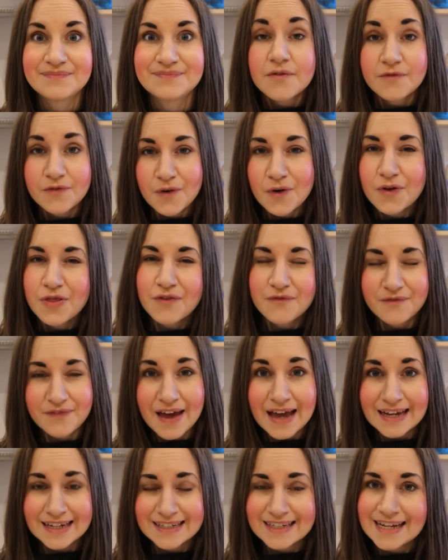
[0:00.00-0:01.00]
The fourth
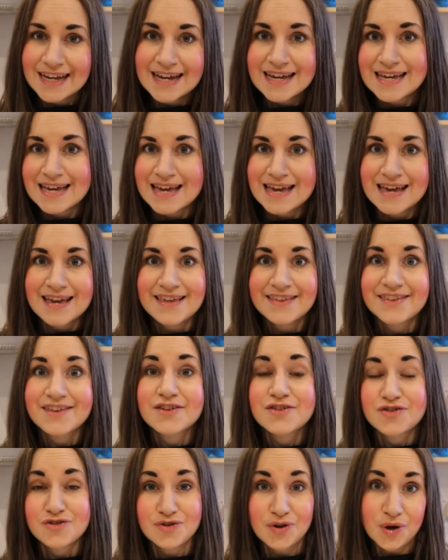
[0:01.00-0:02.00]
factor
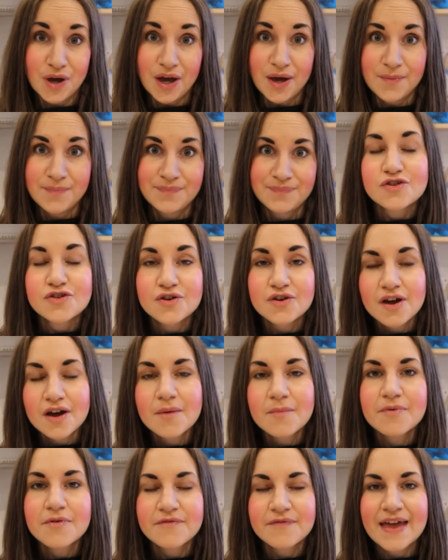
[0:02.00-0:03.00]
is sugar. Sugar
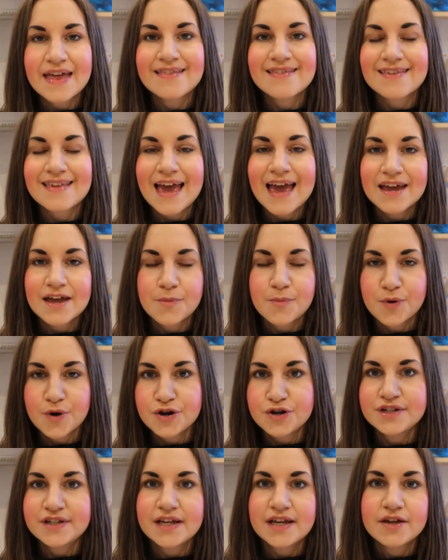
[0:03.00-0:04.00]
prevents egg
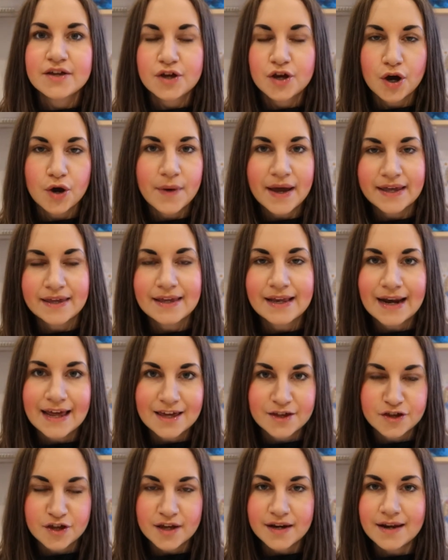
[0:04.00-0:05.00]
protein
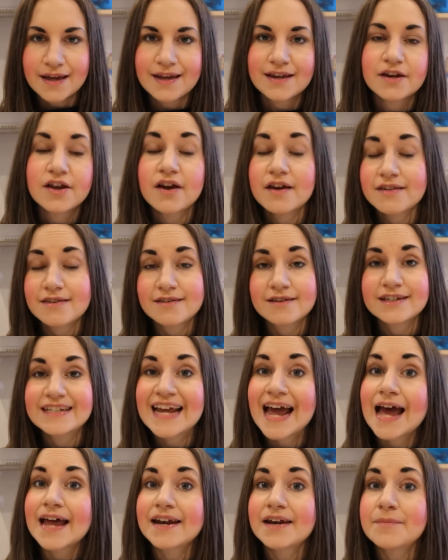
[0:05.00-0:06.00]
coagulation in custard
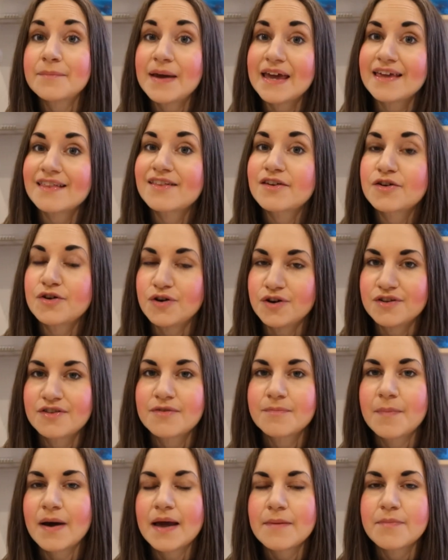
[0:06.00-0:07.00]
and baked
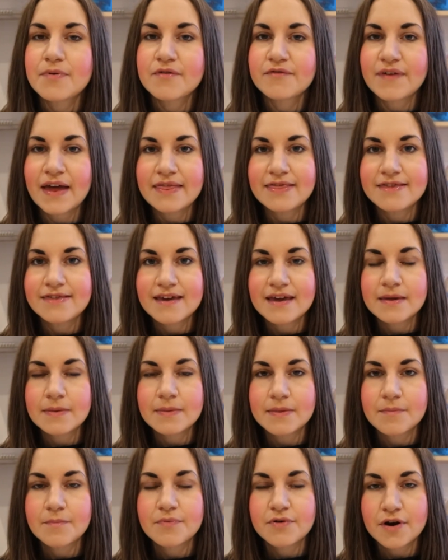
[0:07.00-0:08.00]
goods by
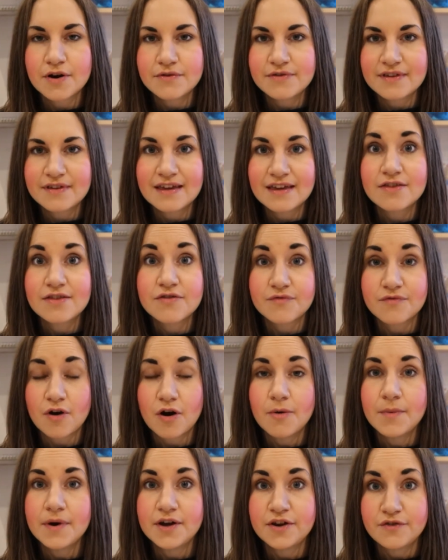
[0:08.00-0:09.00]
preventing the proteins
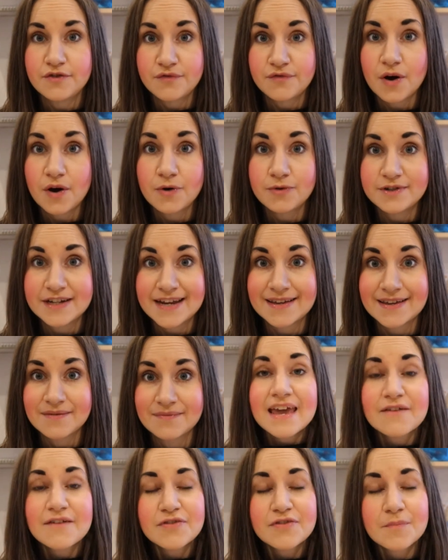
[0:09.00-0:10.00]
from unfolding.
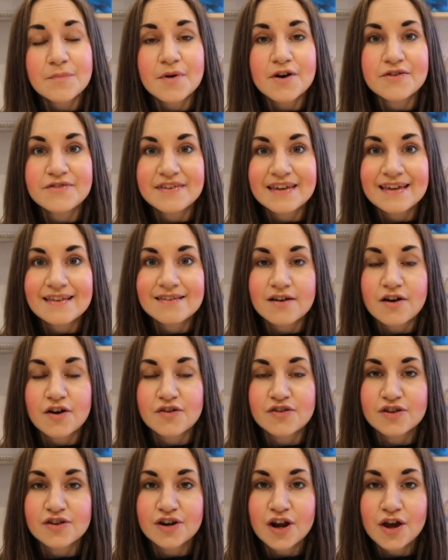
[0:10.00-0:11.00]
If the proteins are
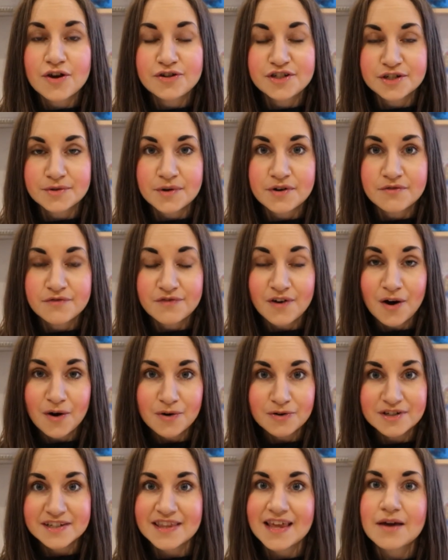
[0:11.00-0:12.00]
slow to
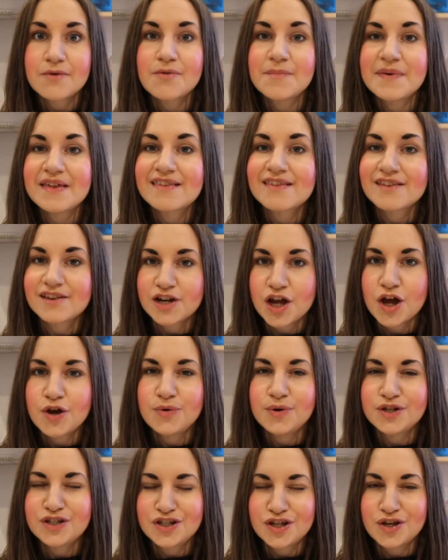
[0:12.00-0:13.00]
unfold, they will be
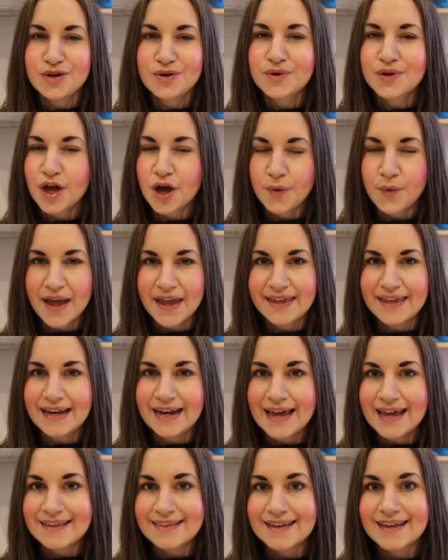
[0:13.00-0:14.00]
slow to
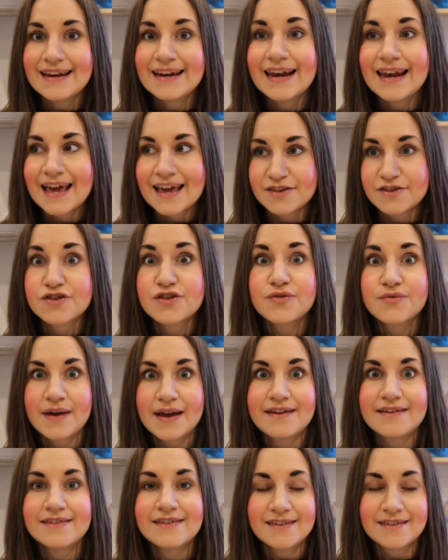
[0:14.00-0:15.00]
coagulate unless you
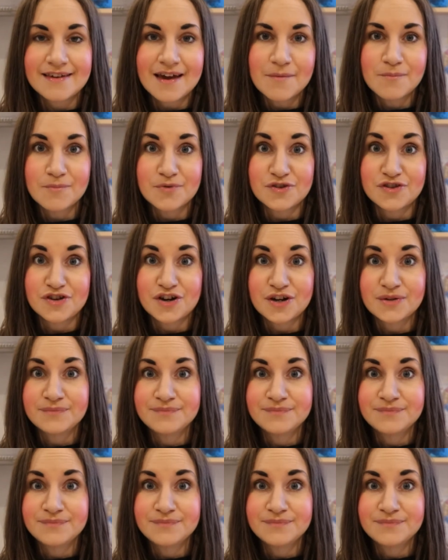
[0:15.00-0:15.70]
raise the temperature.